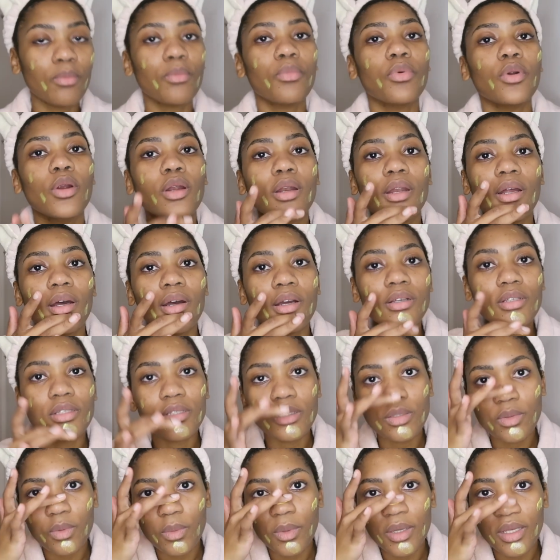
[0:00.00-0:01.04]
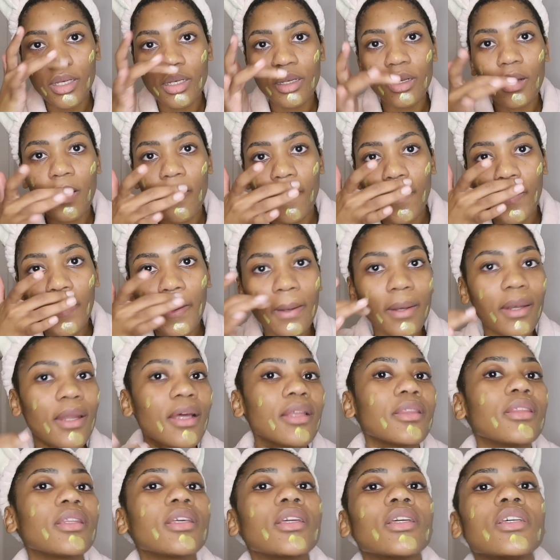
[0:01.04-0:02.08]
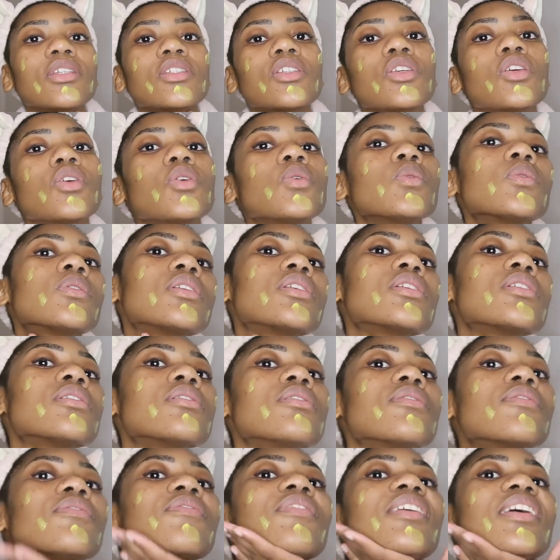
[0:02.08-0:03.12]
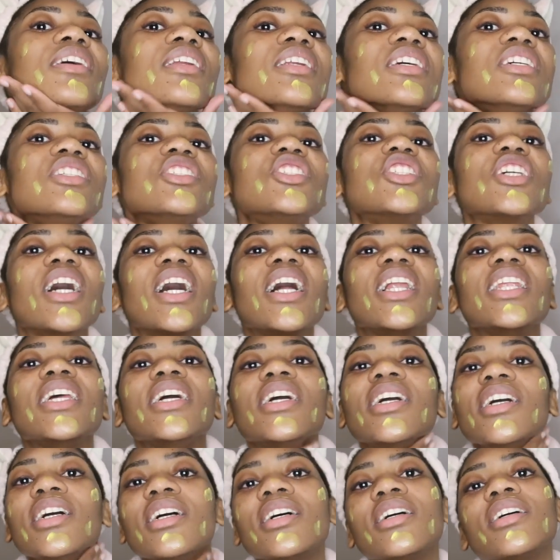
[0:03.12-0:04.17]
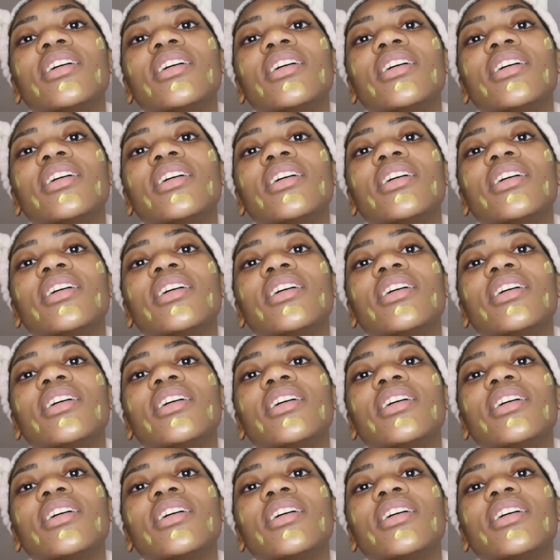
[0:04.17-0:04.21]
products when nothing is cute financially.